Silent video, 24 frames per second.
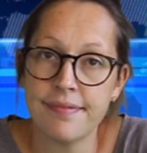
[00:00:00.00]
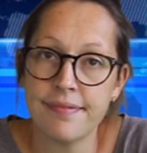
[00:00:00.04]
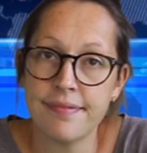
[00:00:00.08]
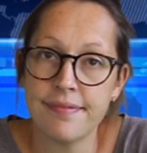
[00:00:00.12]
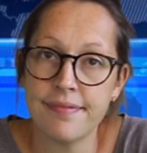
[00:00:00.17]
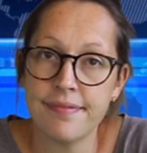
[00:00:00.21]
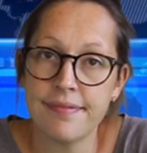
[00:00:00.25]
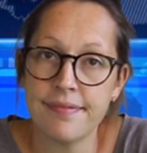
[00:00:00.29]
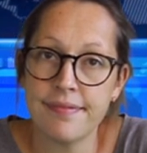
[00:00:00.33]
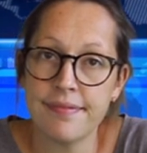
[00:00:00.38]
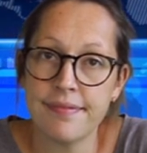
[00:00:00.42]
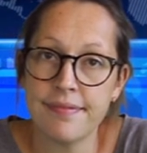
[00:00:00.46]

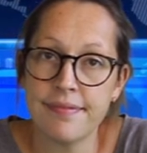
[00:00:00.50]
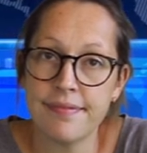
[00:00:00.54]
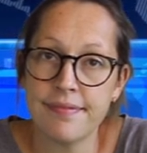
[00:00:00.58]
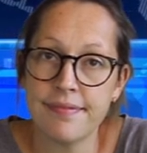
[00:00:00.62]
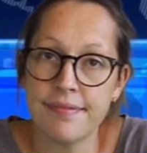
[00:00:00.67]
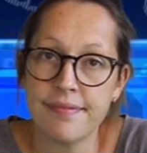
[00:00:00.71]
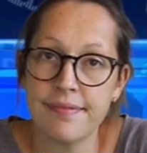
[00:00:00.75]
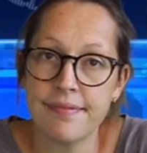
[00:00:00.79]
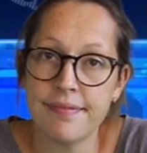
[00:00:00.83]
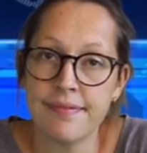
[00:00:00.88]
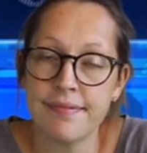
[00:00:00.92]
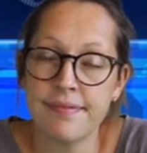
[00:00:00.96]

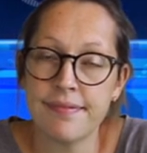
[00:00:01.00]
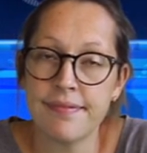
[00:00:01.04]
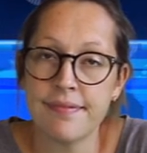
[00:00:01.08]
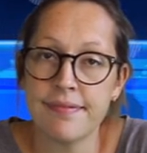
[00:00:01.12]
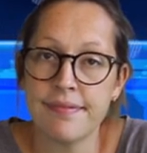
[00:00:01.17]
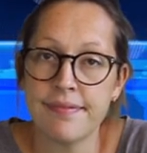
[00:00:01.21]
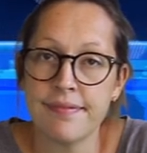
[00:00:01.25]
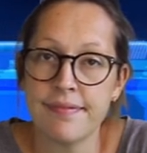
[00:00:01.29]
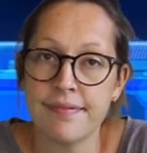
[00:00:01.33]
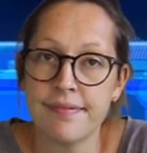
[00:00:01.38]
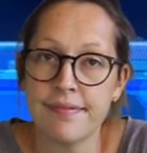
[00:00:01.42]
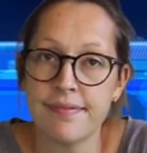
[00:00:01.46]

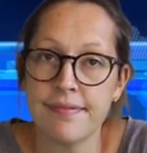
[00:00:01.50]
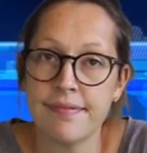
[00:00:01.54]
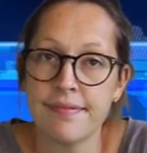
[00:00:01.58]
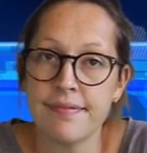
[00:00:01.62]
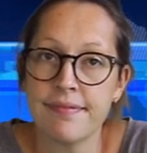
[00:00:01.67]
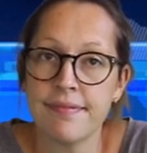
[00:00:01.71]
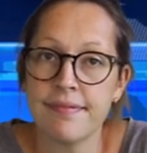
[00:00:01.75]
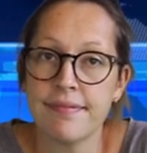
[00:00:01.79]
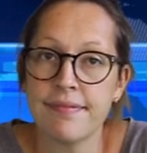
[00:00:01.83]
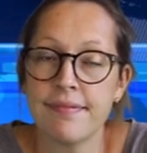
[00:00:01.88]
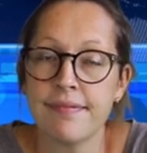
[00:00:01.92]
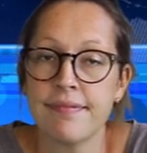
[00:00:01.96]

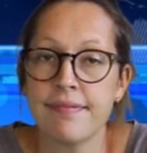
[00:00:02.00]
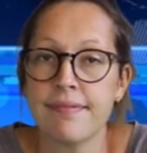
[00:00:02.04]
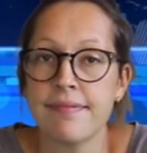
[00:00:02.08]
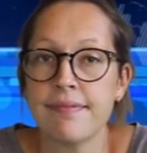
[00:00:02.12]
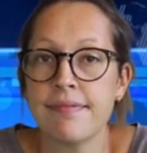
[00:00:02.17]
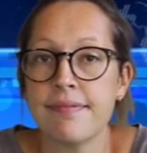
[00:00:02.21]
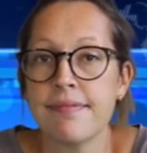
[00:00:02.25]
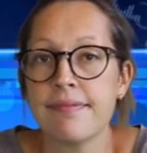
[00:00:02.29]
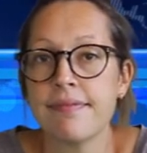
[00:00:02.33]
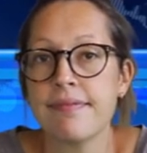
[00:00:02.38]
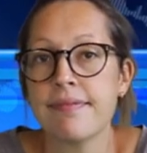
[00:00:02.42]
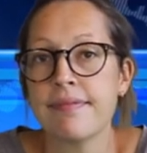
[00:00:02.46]

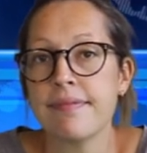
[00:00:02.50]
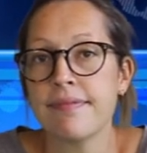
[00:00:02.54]
(not speaking)